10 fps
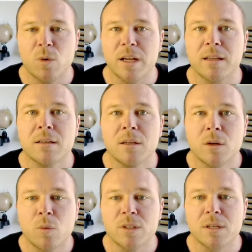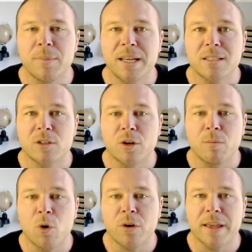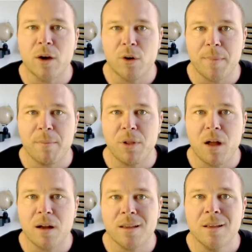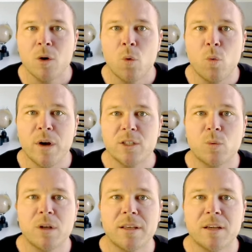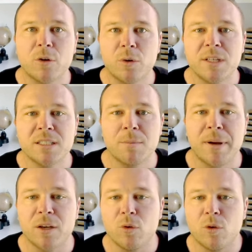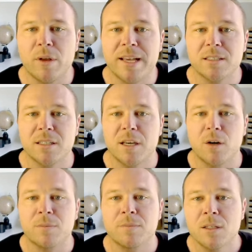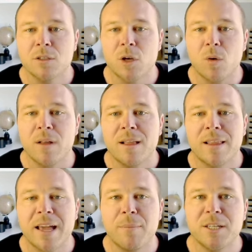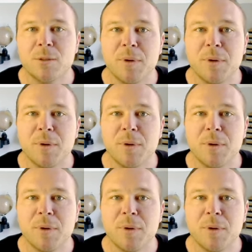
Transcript: what? When somebody hits learn more, they go to my blog, which will increase my Google SEO. So like I mentioned